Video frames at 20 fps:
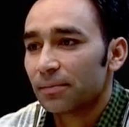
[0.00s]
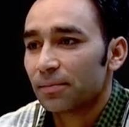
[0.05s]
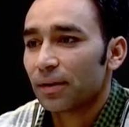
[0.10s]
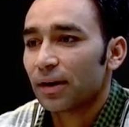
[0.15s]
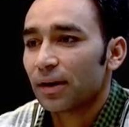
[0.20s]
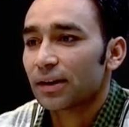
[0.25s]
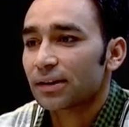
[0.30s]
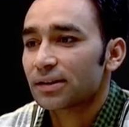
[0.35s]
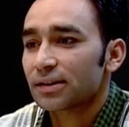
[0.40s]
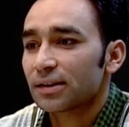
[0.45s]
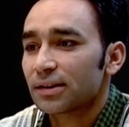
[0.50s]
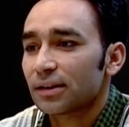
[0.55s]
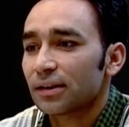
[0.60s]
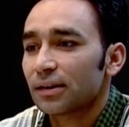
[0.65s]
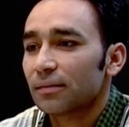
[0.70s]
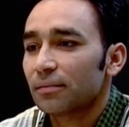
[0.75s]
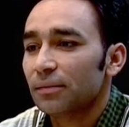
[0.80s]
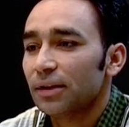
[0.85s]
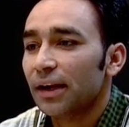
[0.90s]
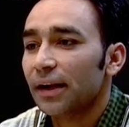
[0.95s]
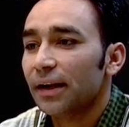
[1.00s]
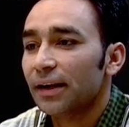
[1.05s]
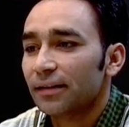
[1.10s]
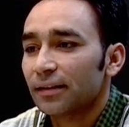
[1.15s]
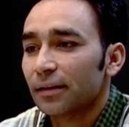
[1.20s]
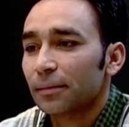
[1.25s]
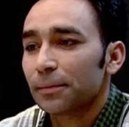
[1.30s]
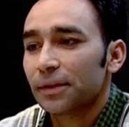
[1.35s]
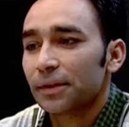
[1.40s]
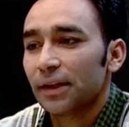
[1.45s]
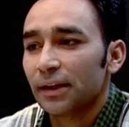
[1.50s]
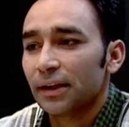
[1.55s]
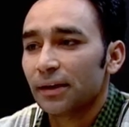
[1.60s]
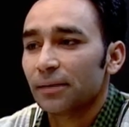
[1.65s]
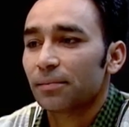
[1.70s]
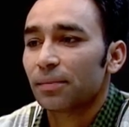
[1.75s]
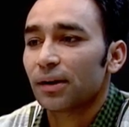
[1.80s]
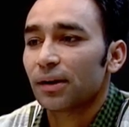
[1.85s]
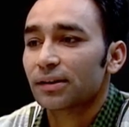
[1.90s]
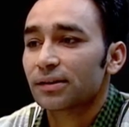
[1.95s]
past they did something in the
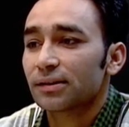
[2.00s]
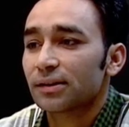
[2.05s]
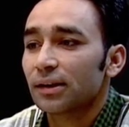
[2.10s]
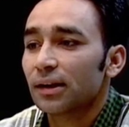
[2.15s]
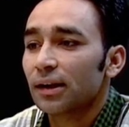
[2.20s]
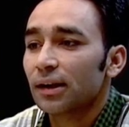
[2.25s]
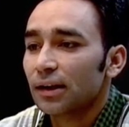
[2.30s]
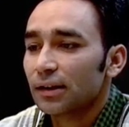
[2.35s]
past.